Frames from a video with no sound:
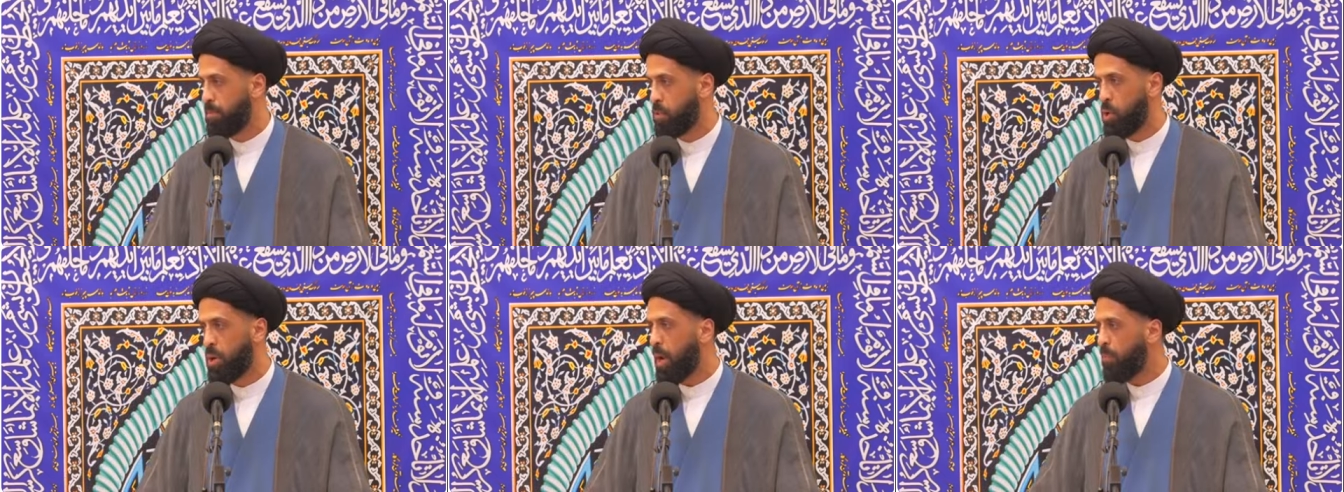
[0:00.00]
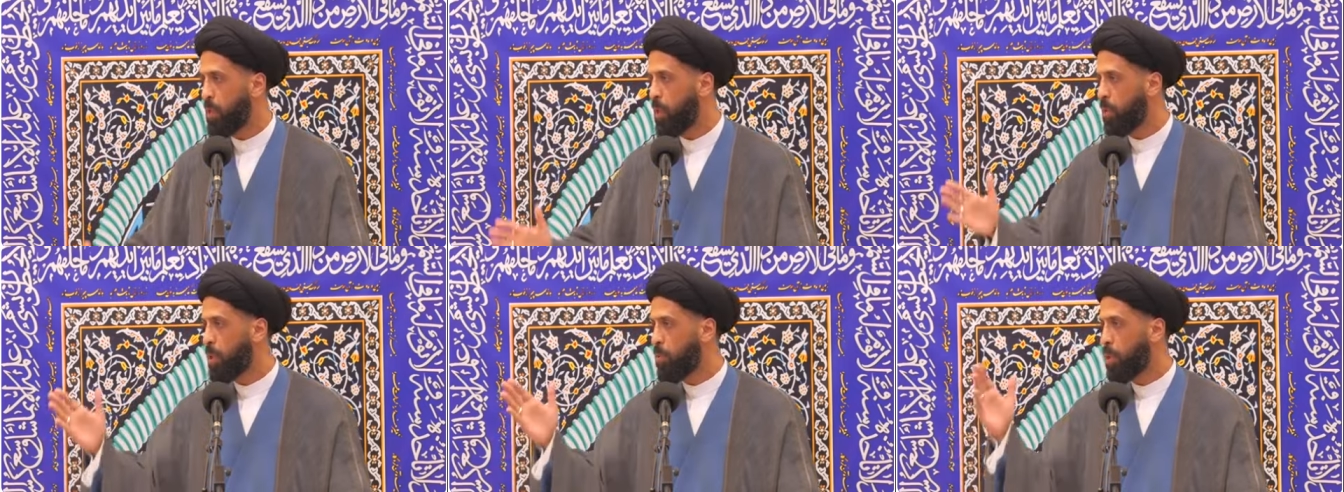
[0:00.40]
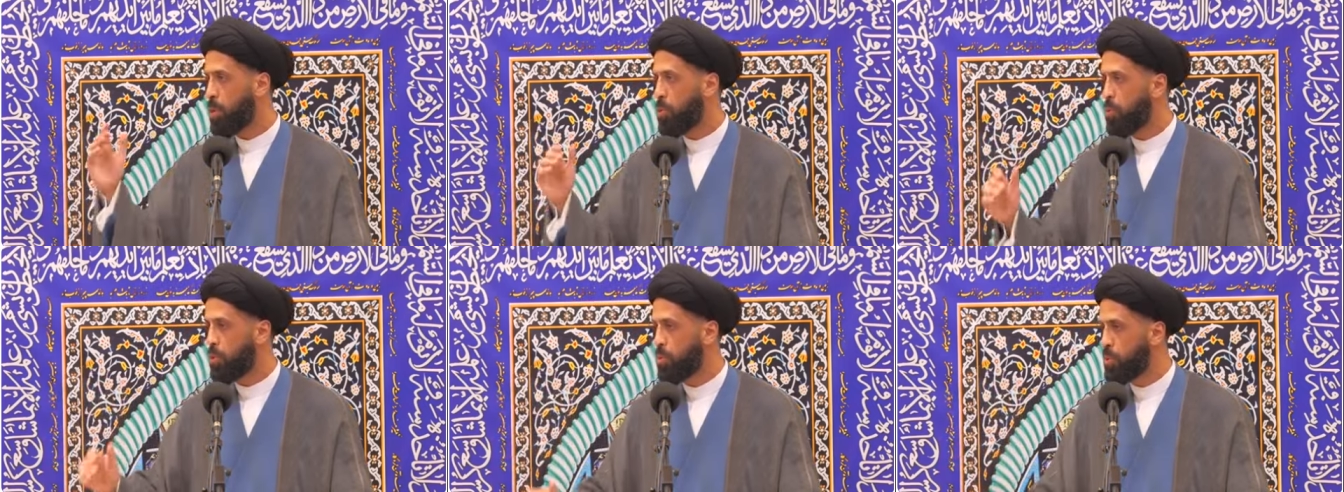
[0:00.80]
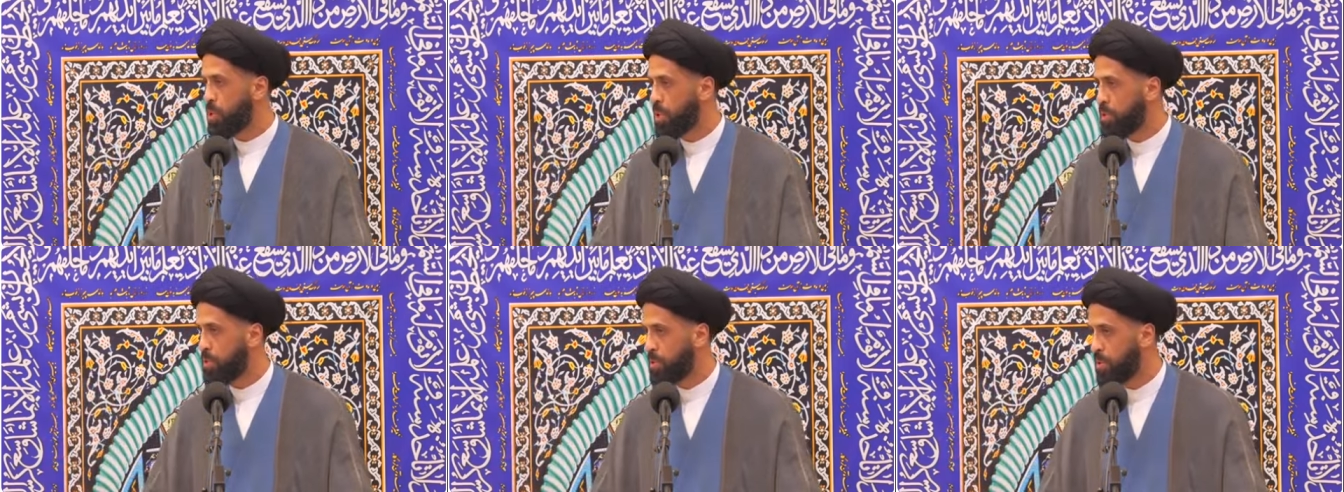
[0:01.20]
You're not the only one who
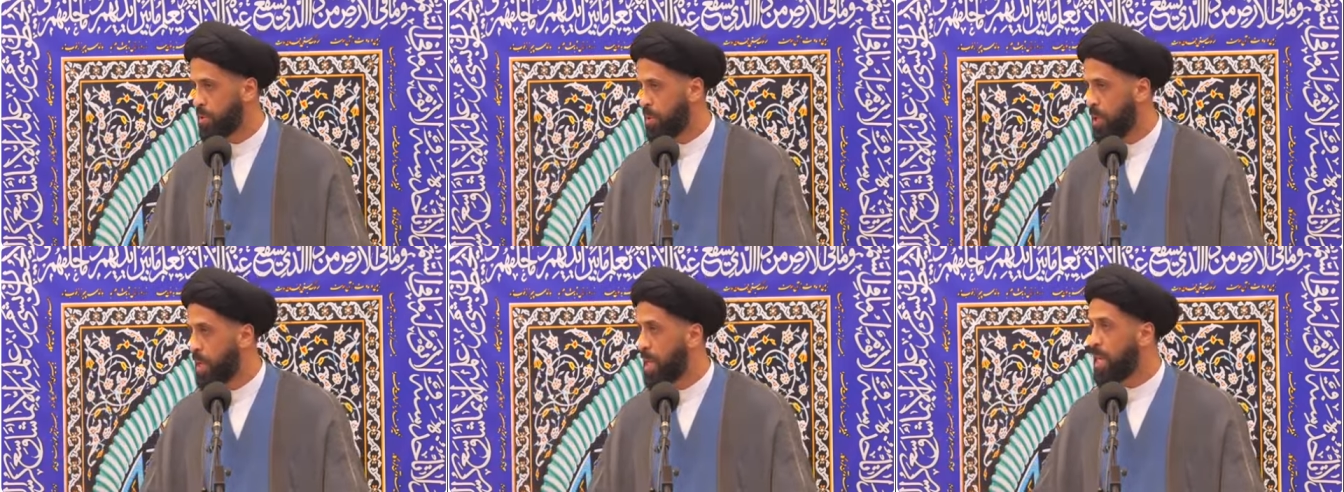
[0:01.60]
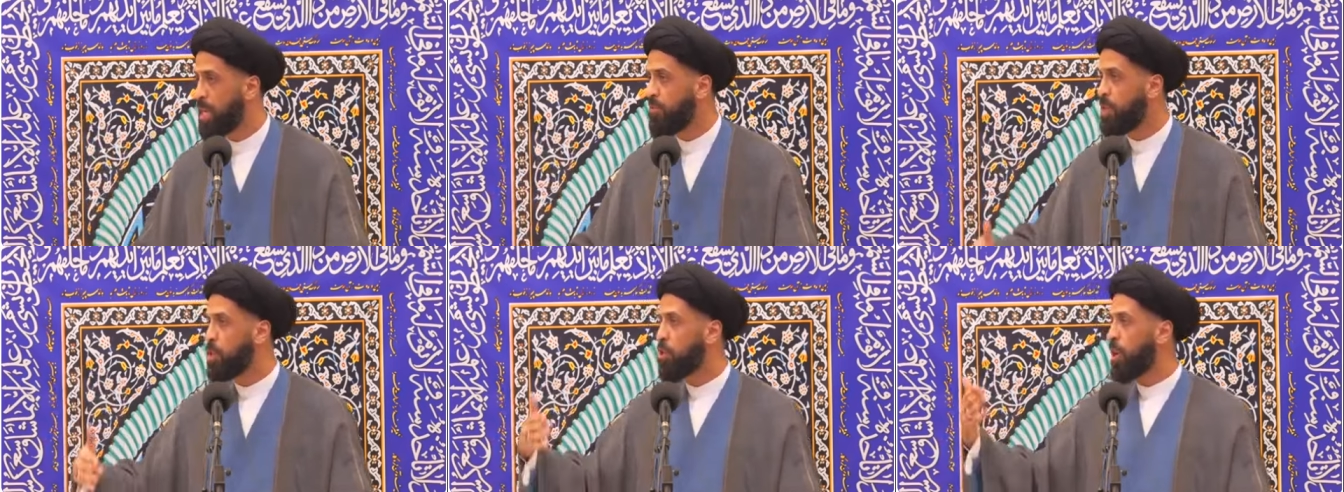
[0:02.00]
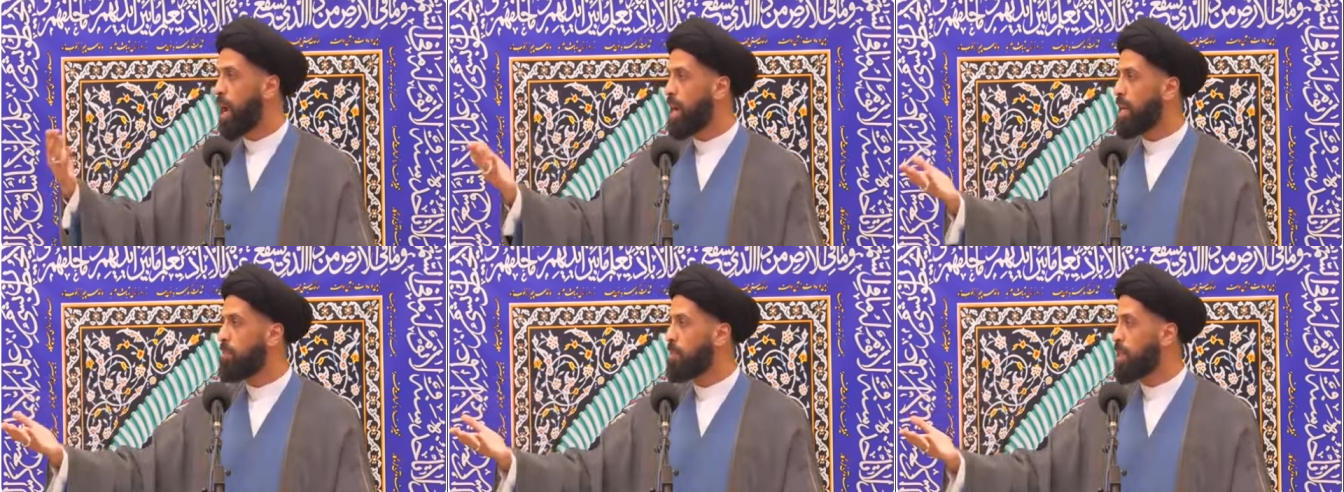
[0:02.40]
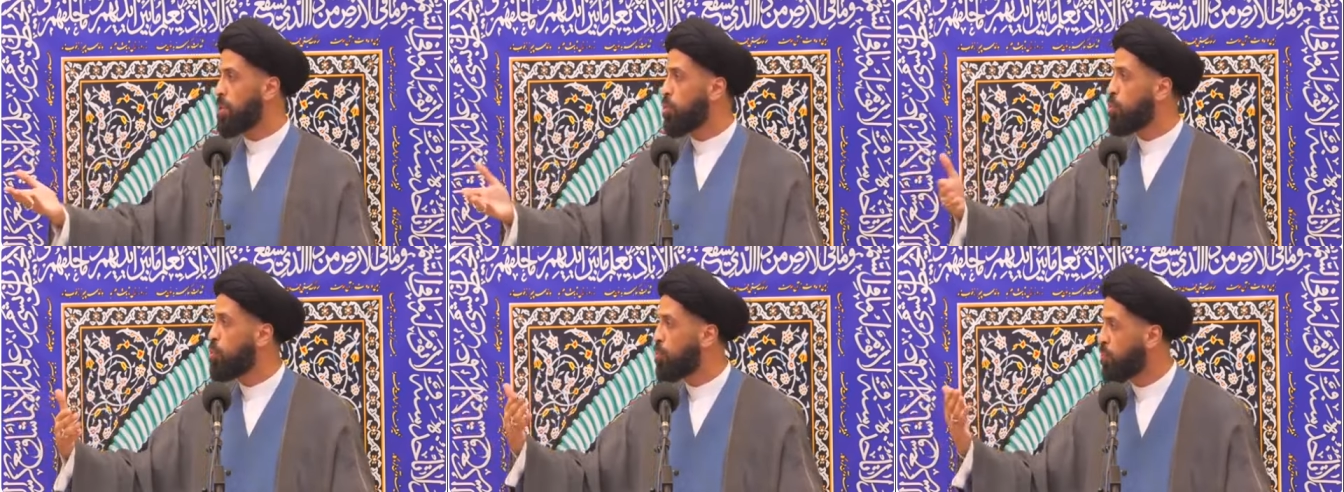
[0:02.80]
loses. Even your enemy
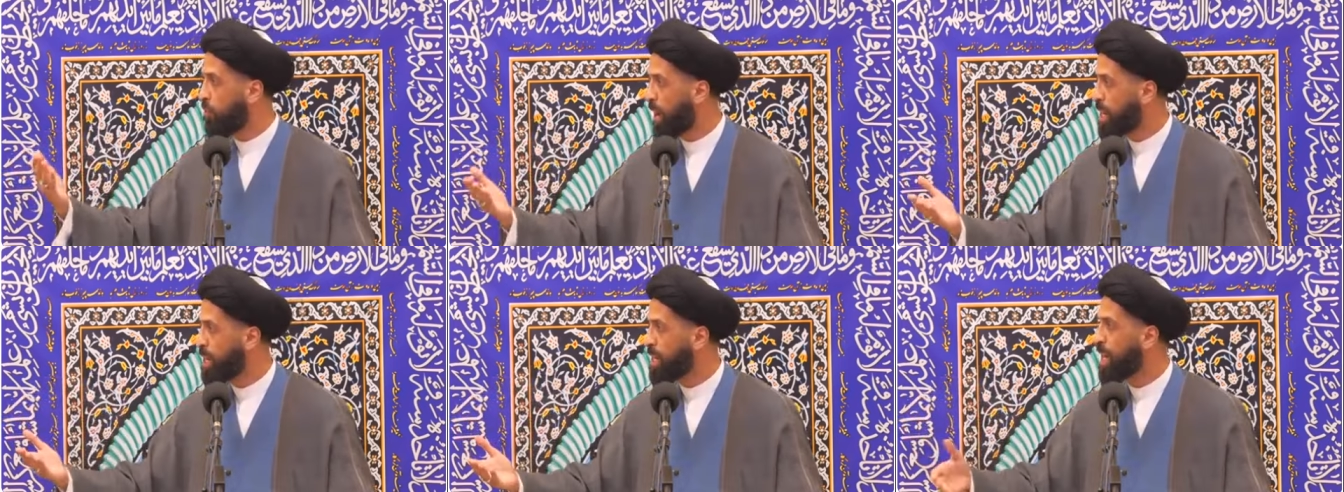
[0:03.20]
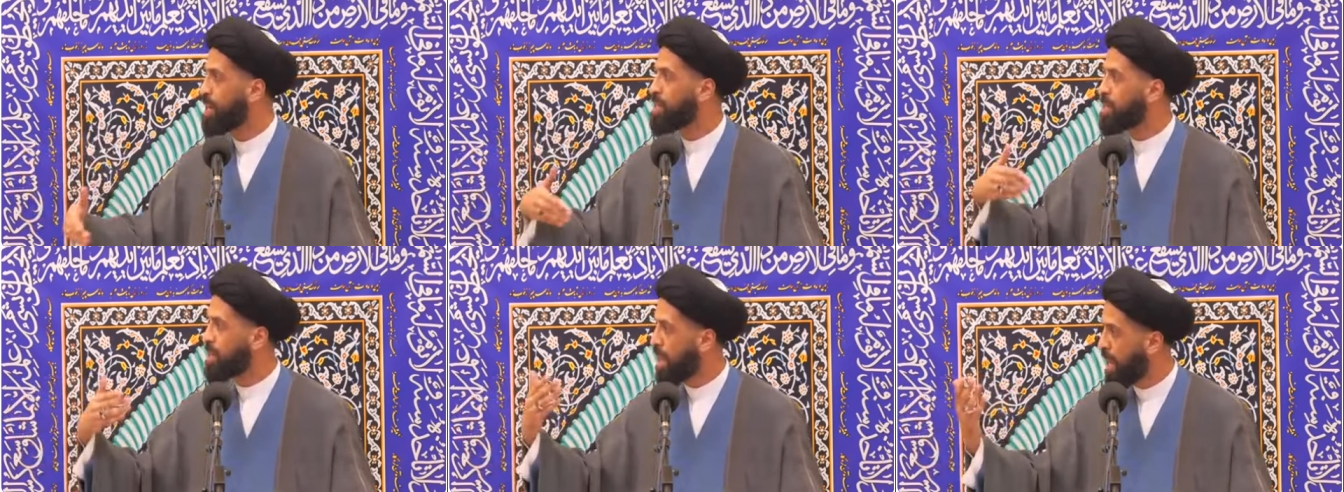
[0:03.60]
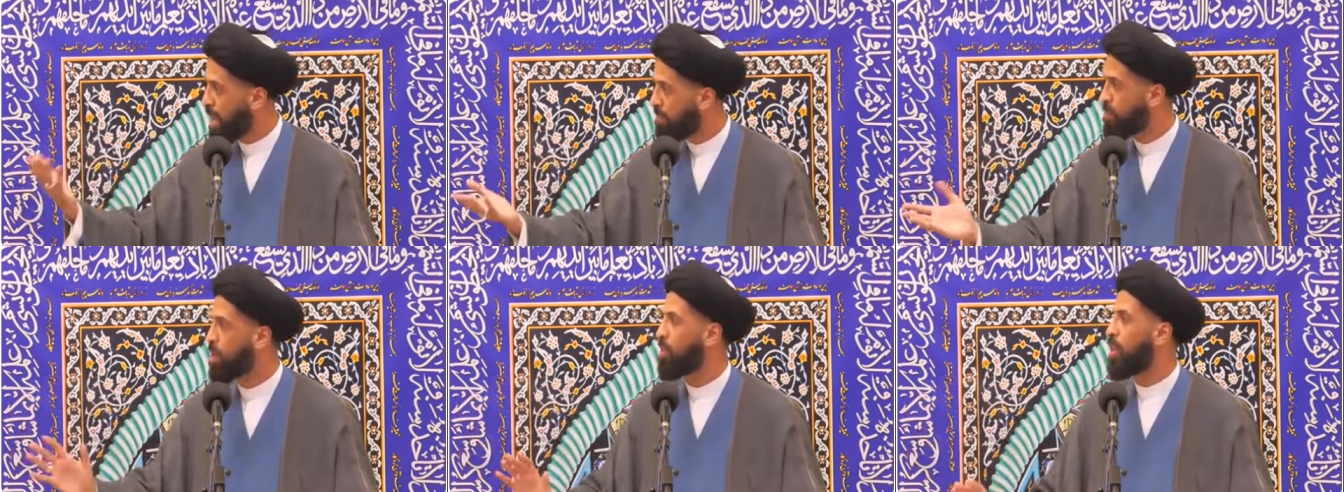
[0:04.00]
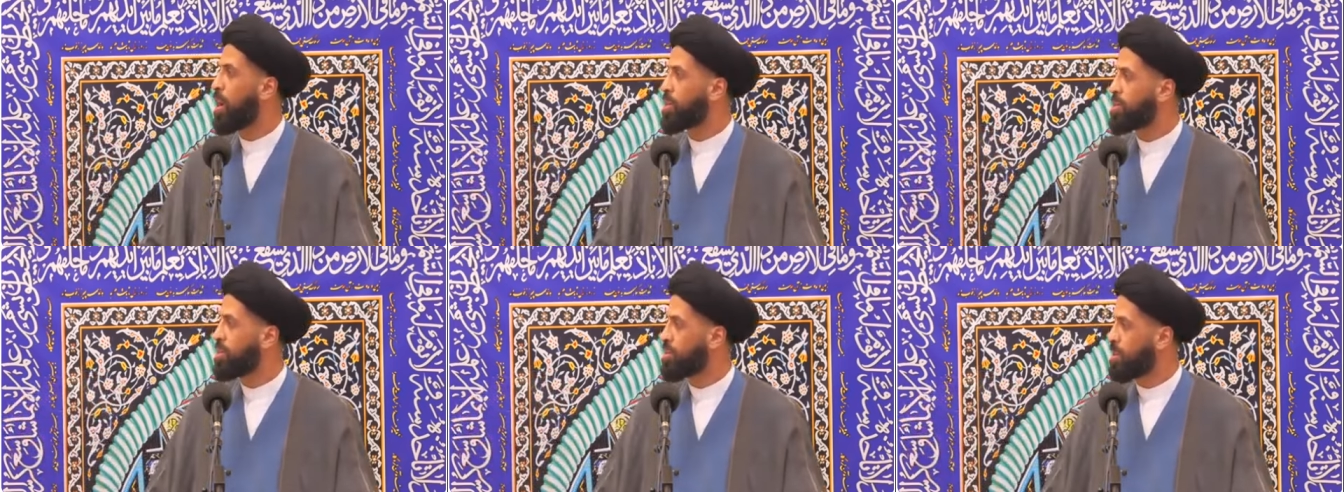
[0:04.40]
who you fight against, they have their
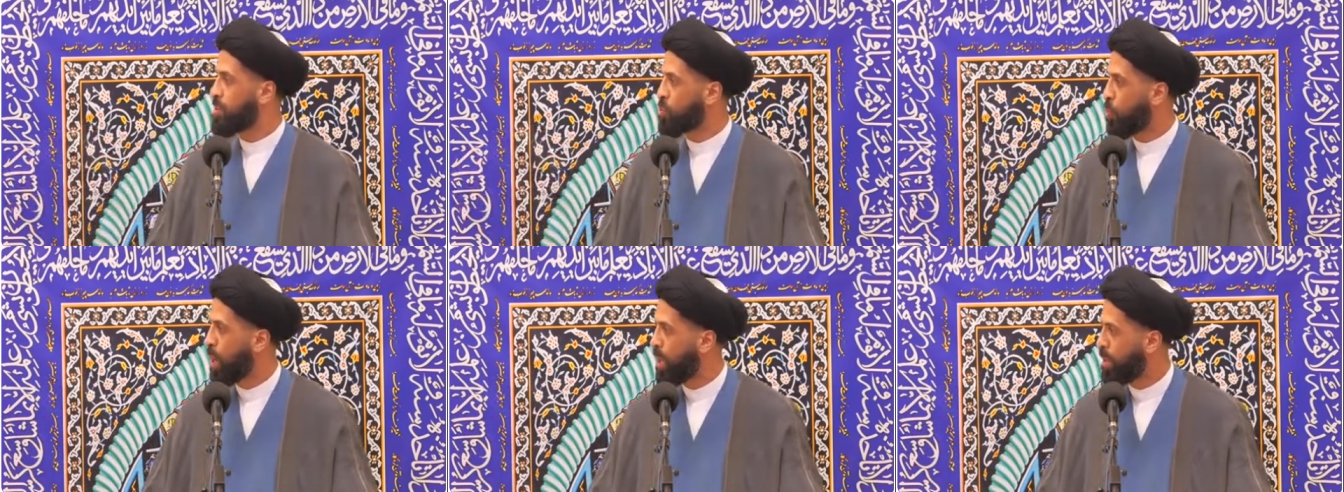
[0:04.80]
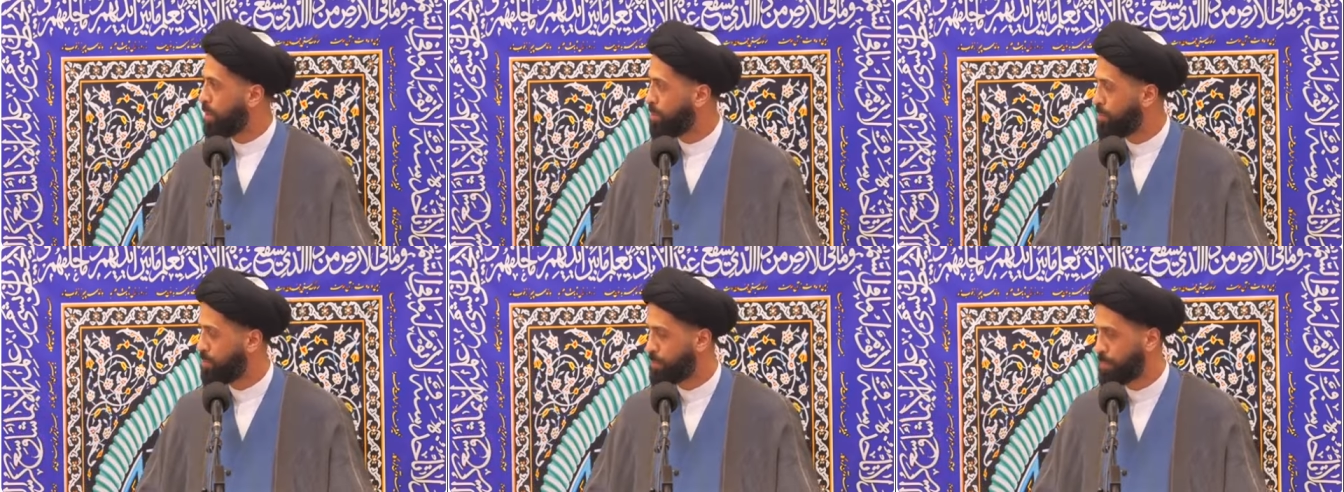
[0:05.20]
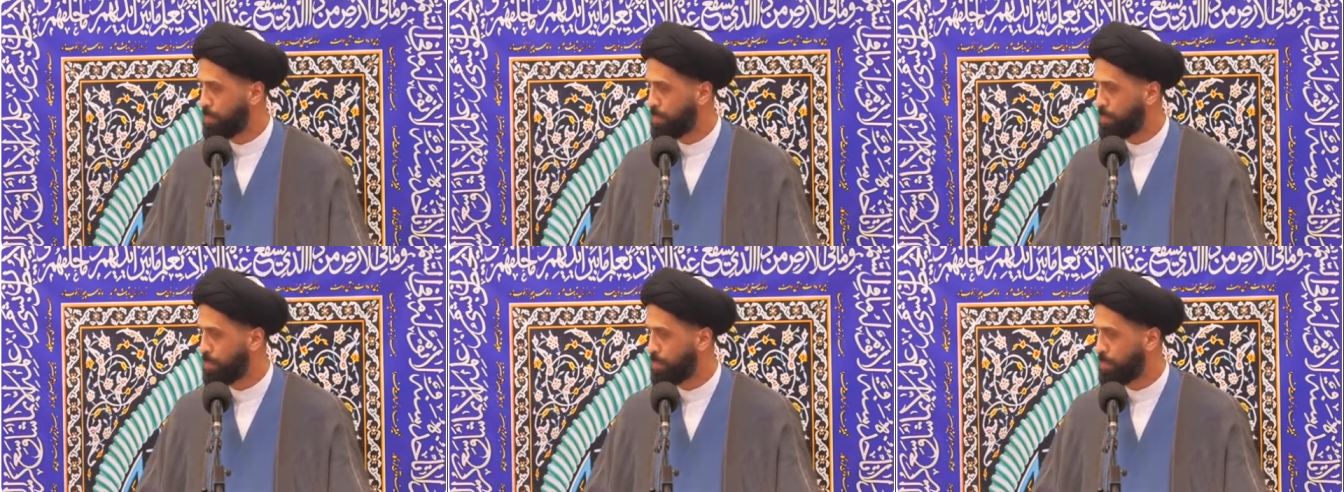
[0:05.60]
losses as well.